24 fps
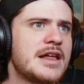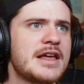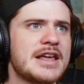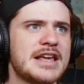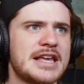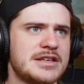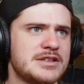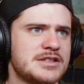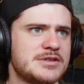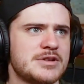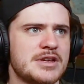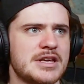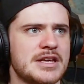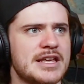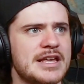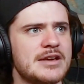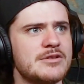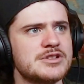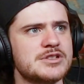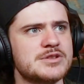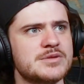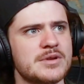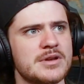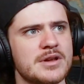He
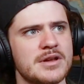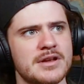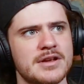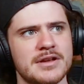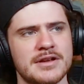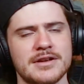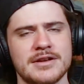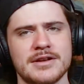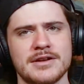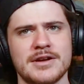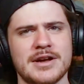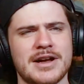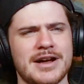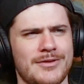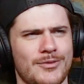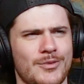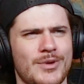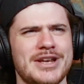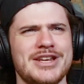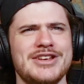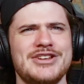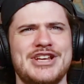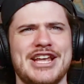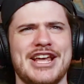was. What
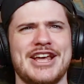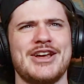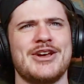do you say?